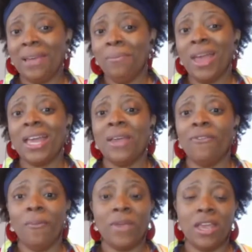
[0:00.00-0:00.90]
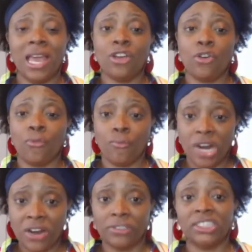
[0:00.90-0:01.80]
It may even be a
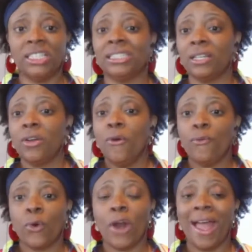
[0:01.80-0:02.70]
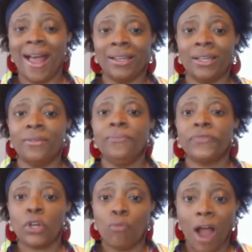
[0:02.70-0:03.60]
career season for Allen
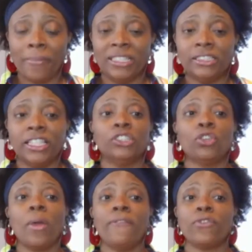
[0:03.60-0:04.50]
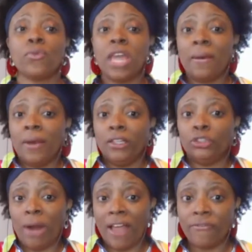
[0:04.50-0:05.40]
Robinson. So if you can
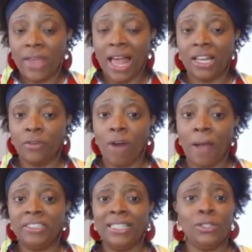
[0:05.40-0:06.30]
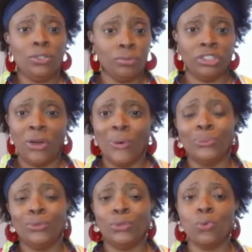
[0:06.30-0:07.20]
draft Allen Robinson, do
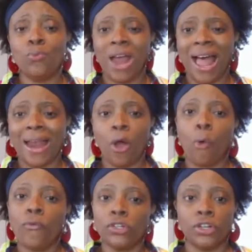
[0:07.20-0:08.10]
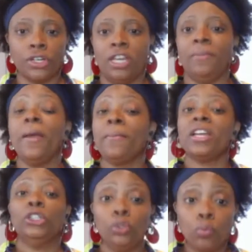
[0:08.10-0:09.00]
so. Do not overlook him
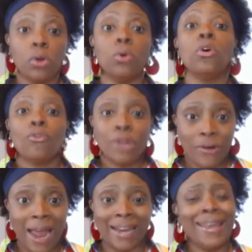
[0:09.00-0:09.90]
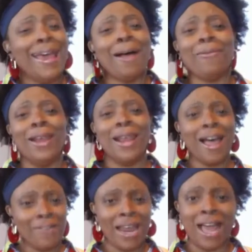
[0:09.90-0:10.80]
because you will regret it. And I'm
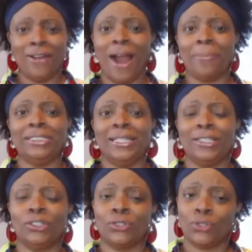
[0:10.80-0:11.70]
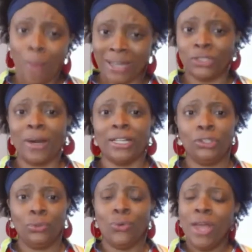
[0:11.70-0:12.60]
loving Allen Robinson in
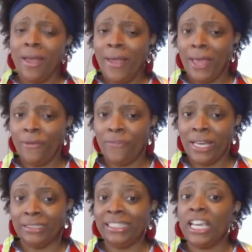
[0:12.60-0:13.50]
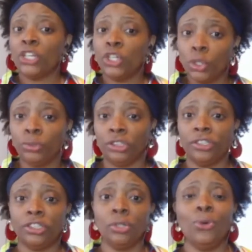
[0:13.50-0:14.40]
2022 in fantasy, and you
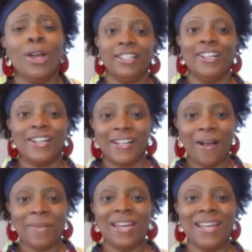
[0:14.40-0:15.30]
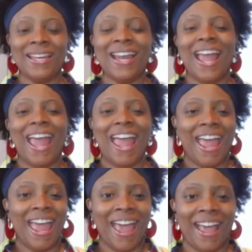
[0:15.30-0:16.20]
should too. Coming in
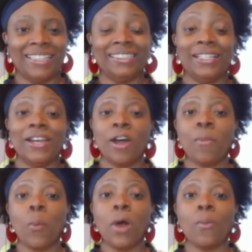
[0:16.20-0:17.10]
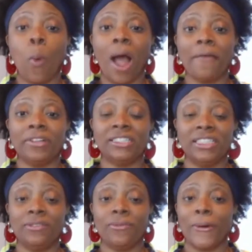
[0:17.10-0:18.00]
as the number one wide
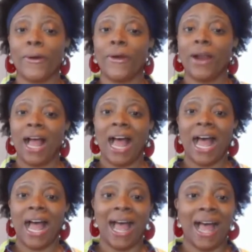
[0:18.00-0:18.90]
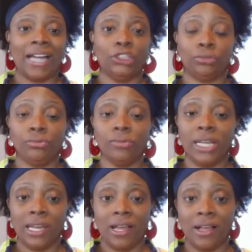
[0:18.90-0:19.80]
receiver I
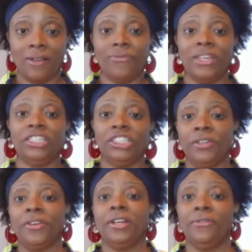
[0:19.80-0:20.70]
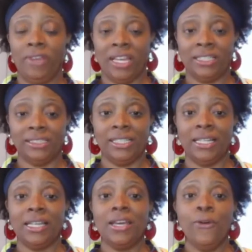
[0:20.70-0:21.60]
truly love this year in
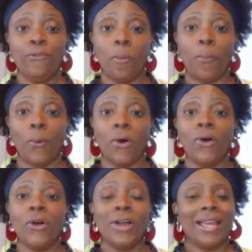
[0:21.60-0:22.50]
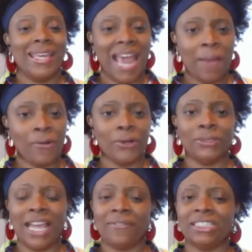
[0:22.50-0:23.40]
fantasy football. Gabriel
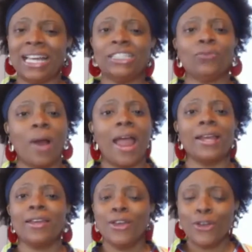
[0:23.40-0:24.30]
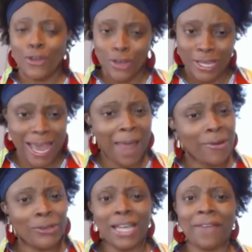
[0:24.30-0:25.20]
Davis, that's right.
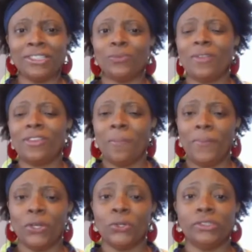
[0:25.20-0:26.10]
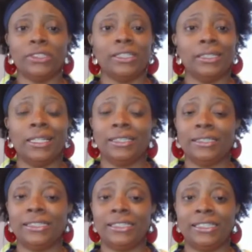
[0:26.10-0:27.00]
Gabriel Davis with the Bills is
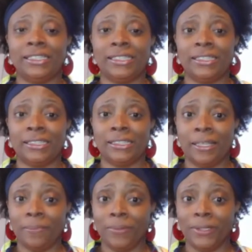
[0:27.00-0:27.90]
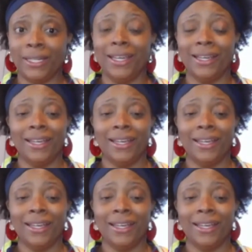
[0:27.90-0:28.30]
simply